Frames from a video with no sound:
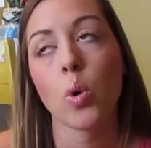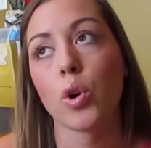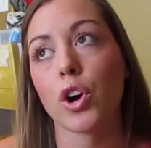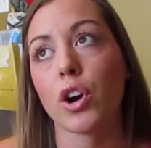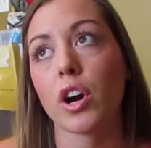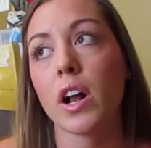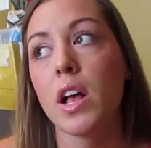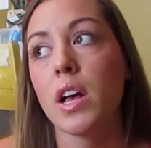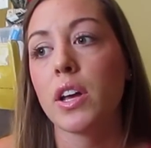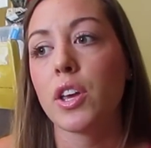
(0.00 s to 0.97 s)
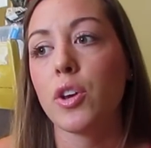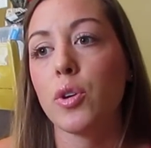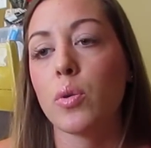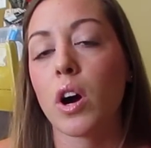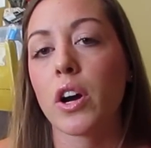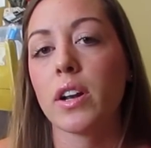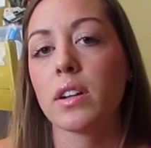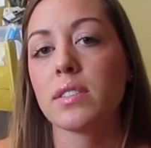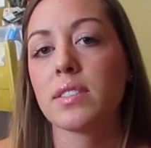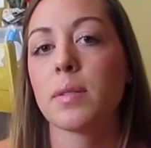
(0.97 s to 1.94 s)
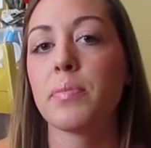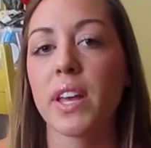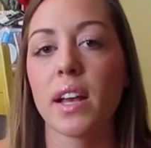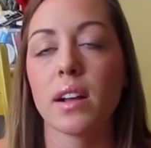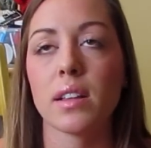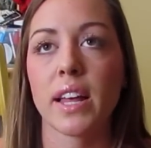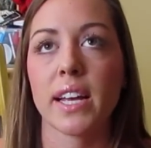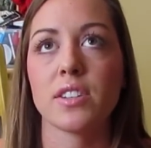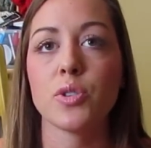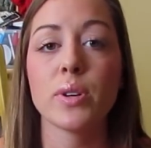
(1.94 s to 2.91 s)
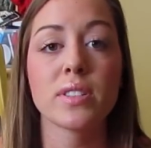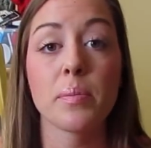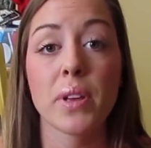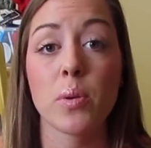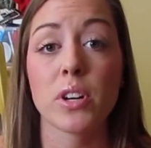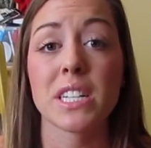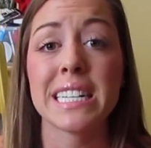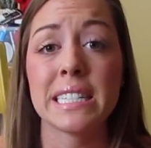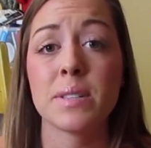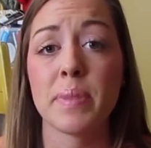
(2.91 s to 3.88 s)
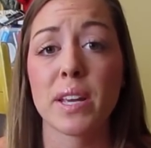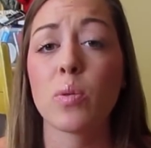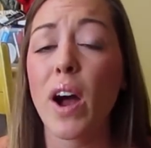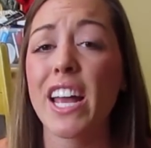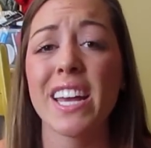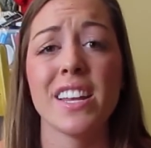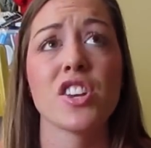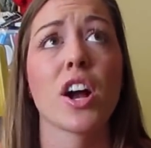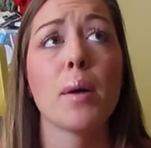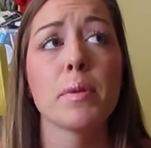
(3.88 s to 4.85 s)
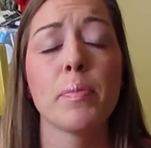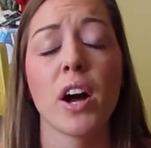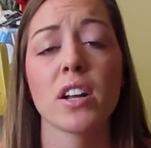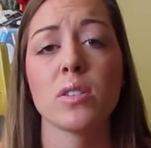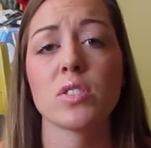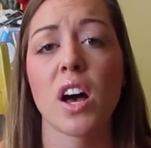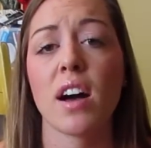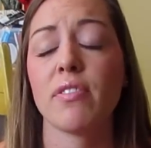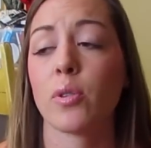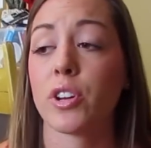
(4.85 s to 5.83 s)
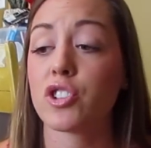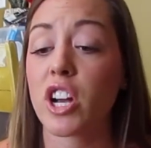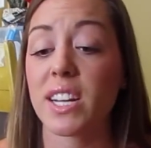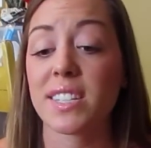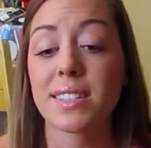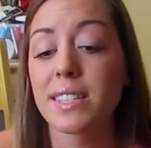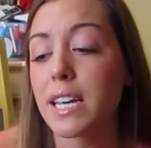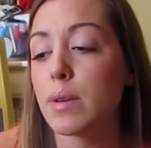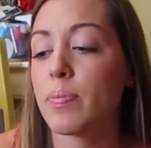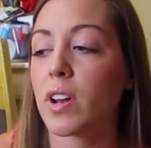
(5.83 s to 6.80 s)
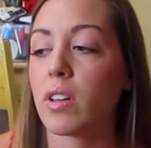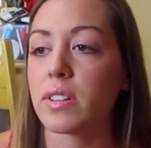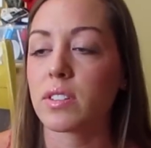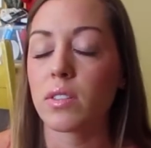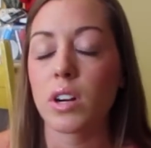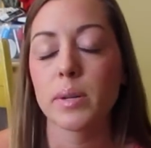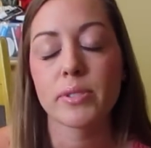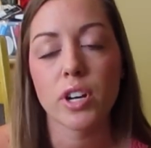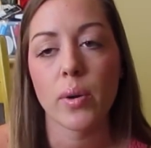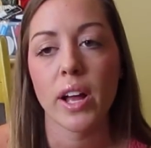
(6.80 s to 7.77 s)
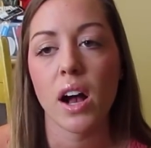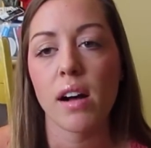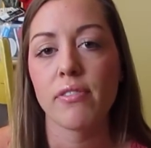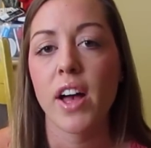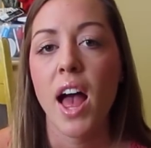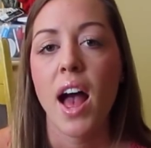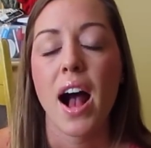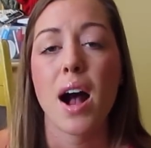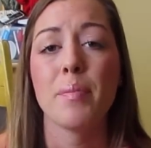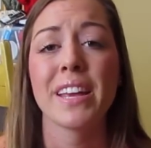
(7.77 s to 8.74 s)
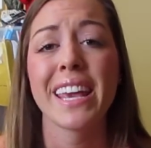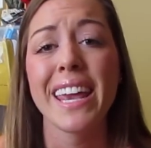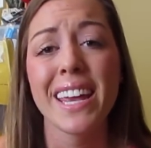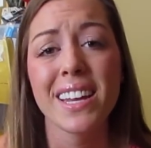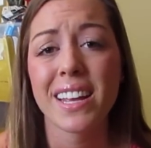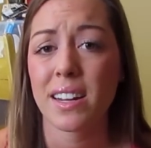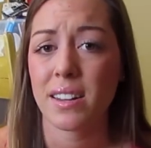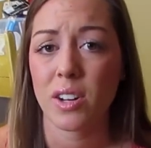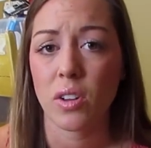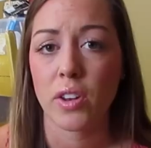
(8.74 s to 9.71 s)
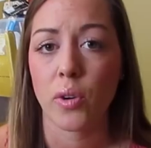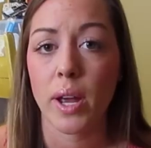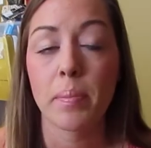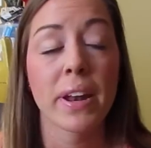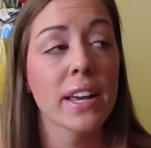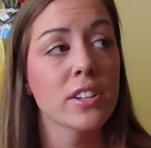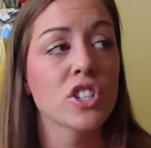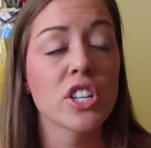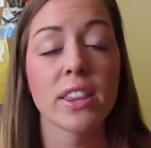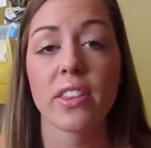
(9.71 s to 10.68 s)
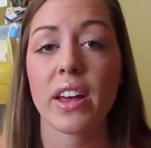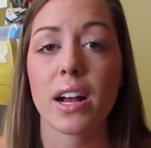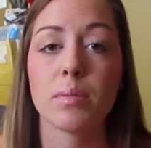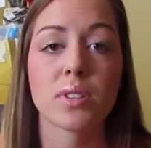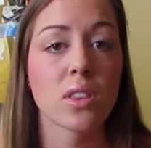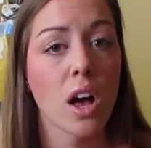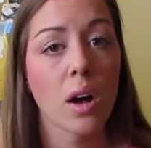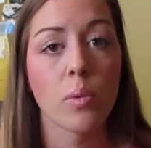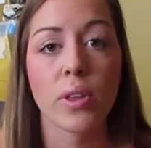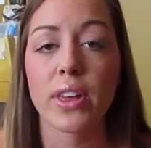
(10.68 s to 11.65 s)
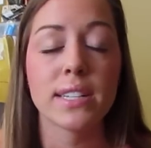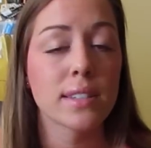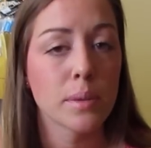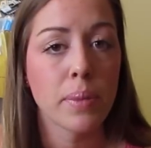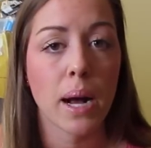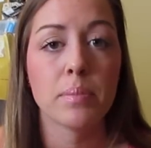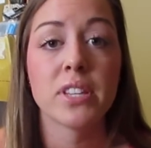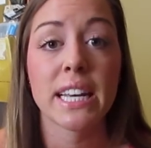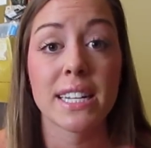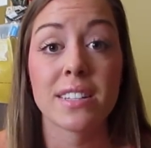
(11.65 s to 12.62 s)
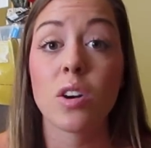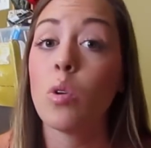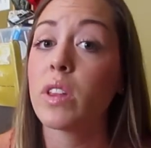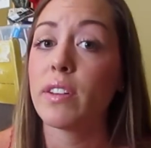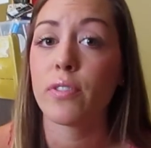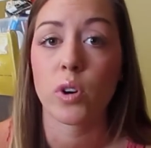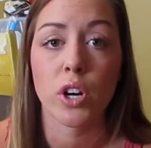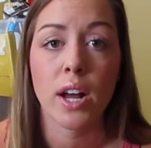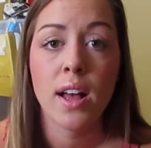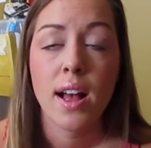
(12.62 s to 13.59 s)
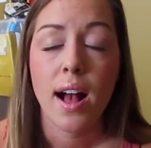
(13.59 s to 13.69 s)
or you are in something like doing something where it needs to be quiet and your OmniPod goes off, or you're trying to sleep and all these alarms are going off, it can get a little annoying. But I understand that that comes along with insulin pumps, and it's only for